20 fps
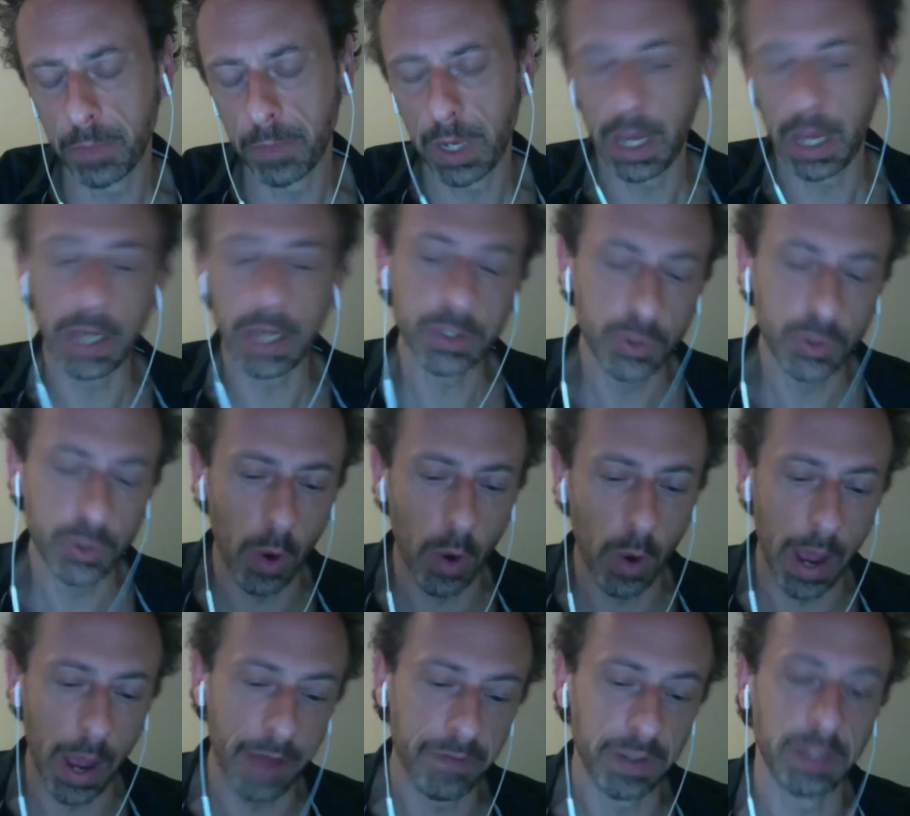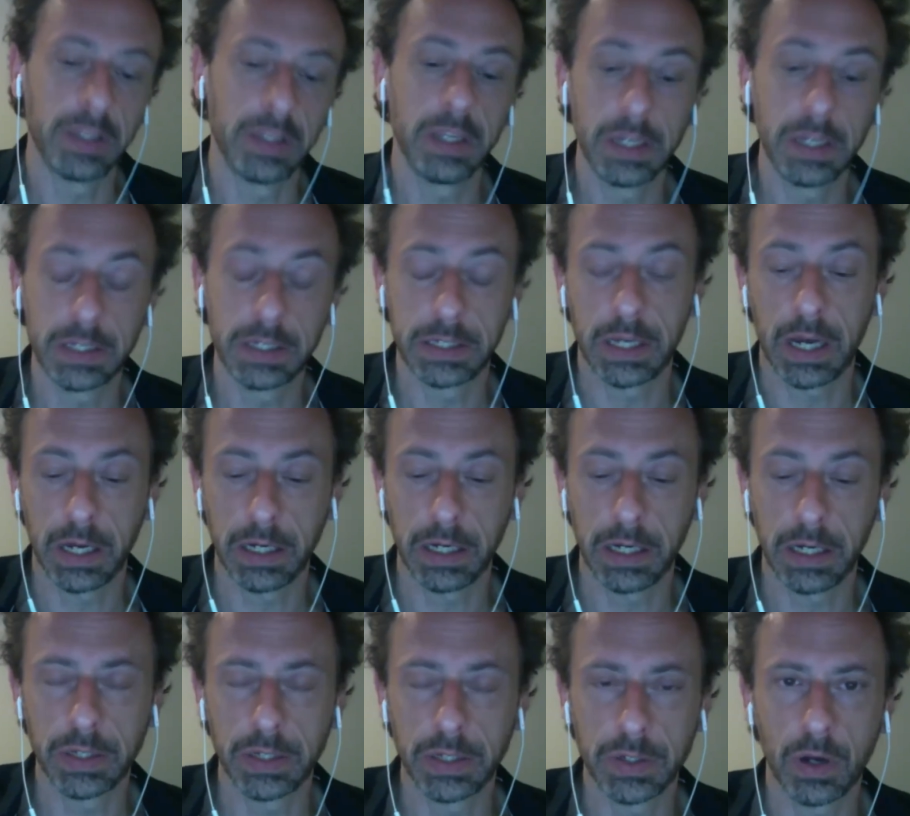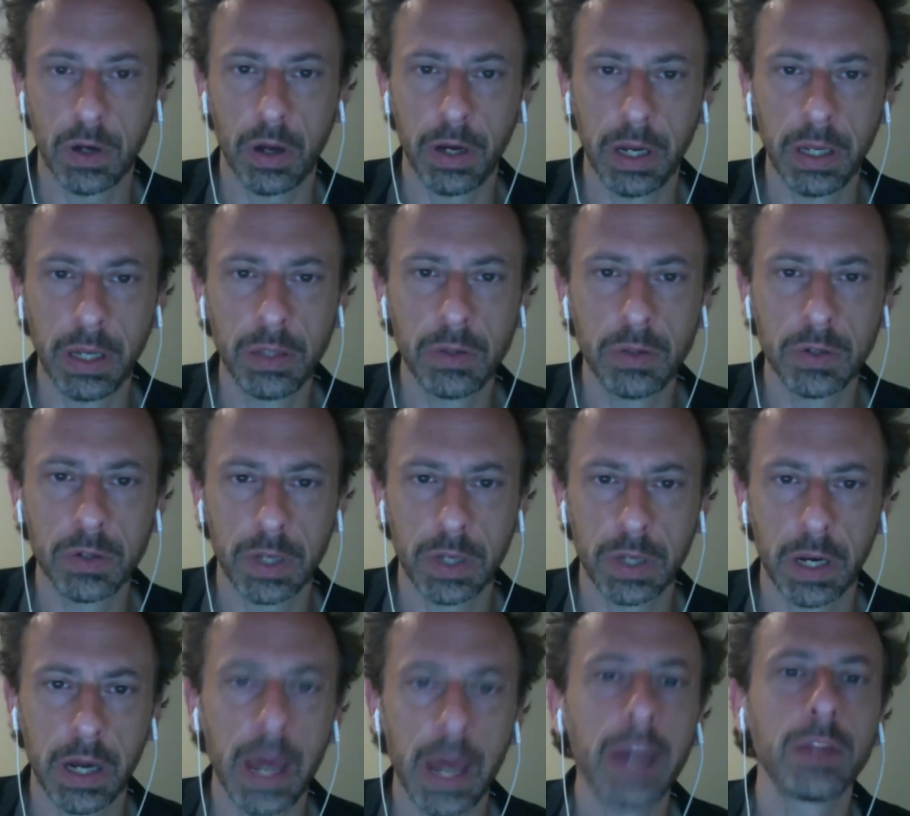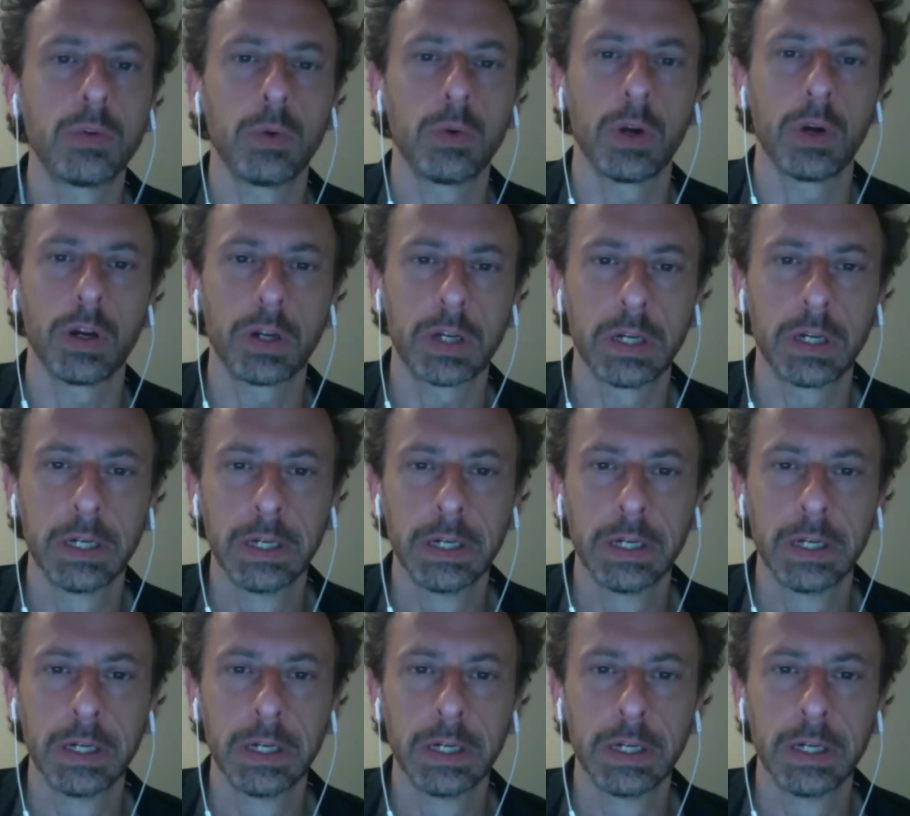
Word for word: as you have in side and so on, an industry network,